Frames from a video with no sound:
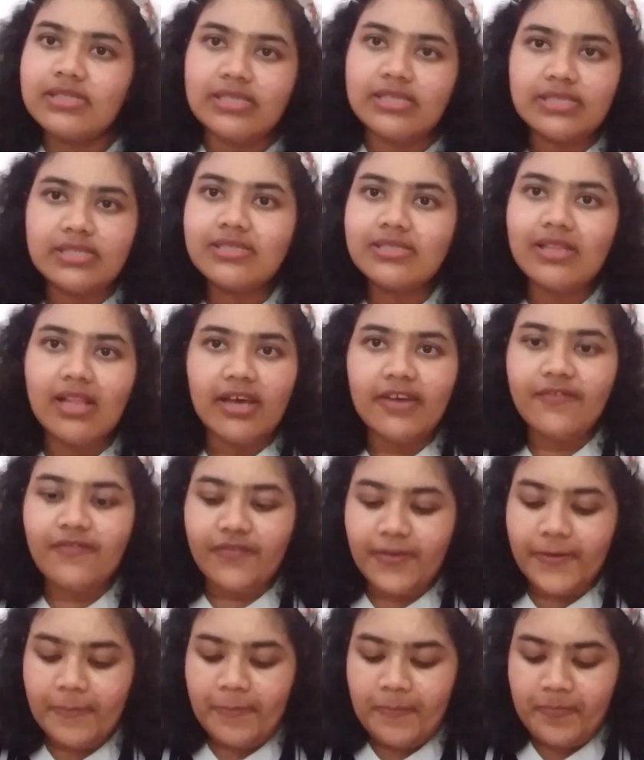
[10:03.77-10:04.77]
in his
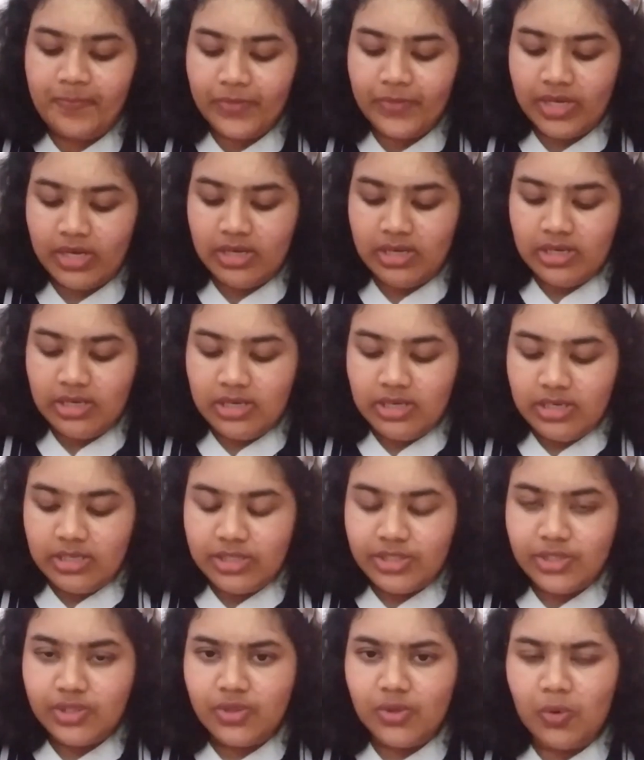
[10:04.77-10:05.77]
life.
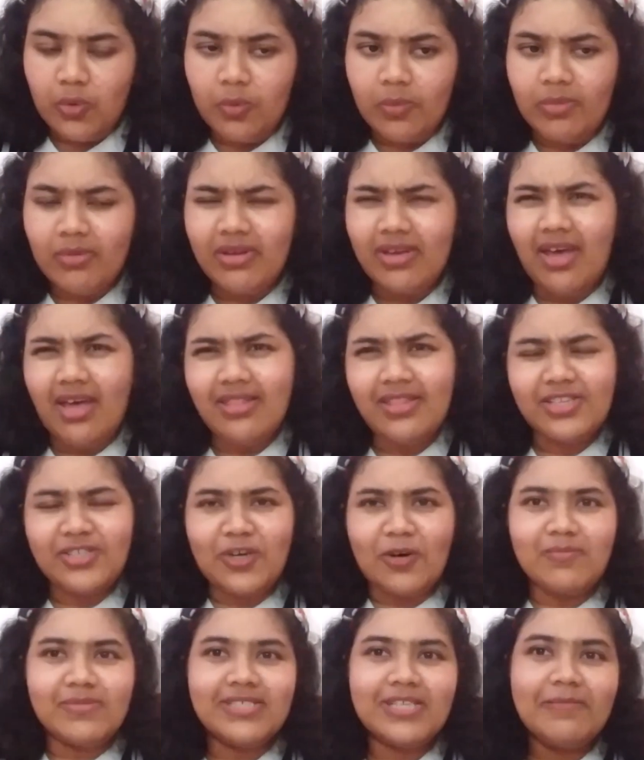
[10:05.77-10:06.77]
So, can the
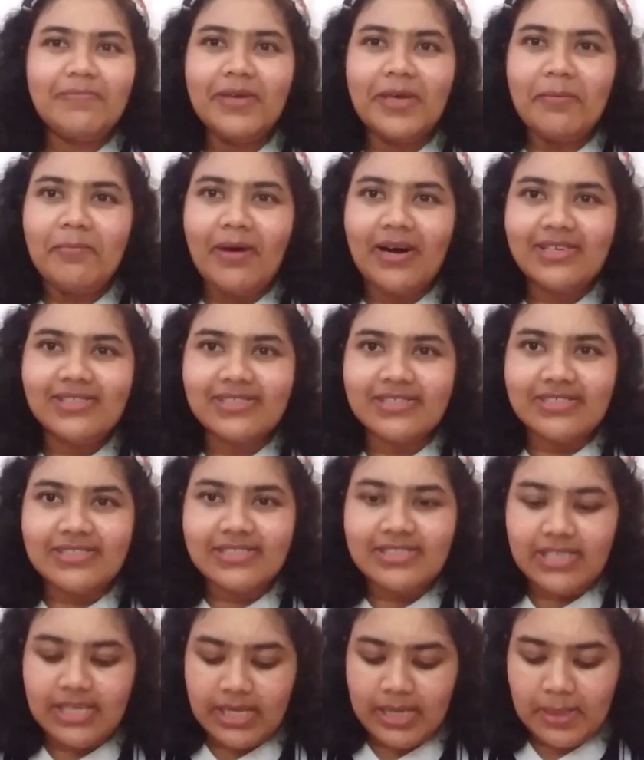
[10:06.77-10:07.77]
domicile be abandoned?